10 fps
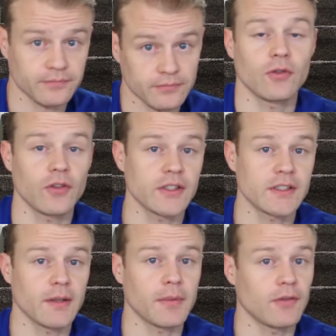So
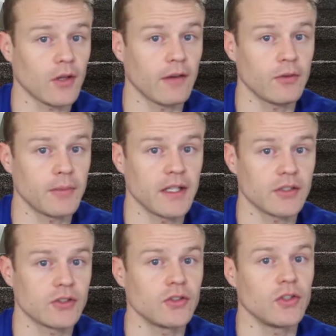first up, if you have a
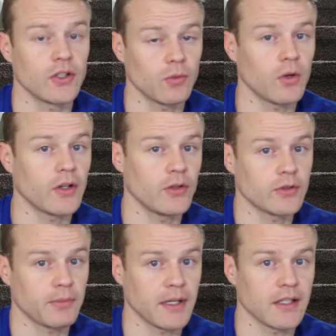bench, you're going to want to
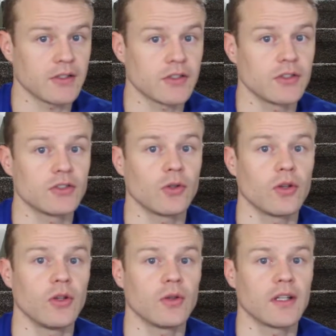use a bench so
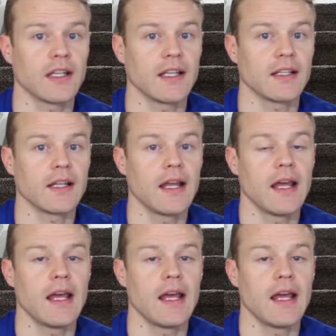that you can get